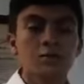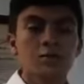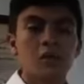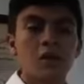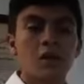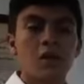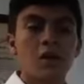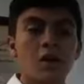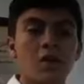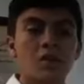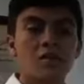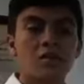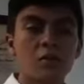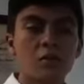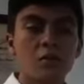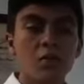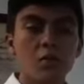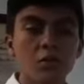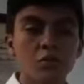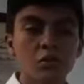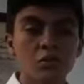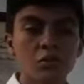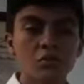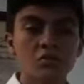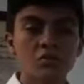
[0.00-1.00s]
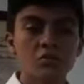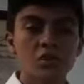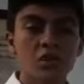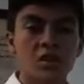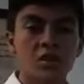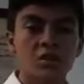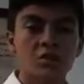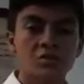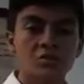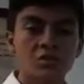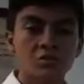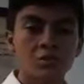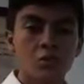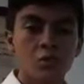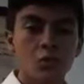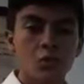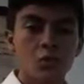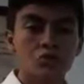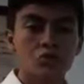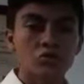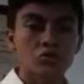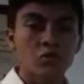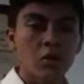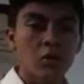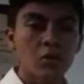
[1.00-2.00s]
And the modulus elastic
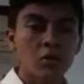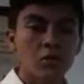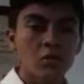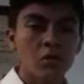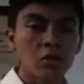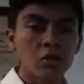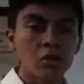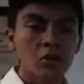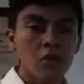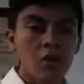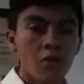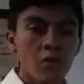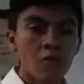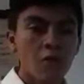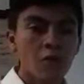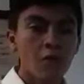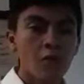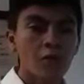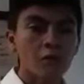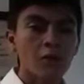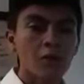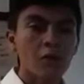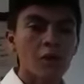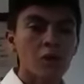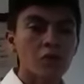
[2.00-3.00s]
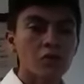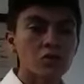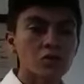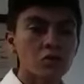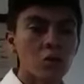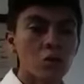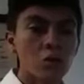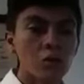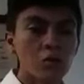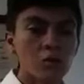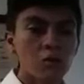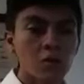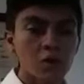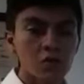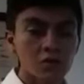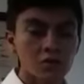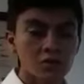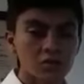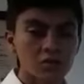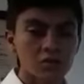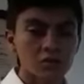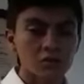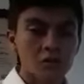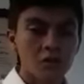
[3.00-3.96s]
was calculated for the short method.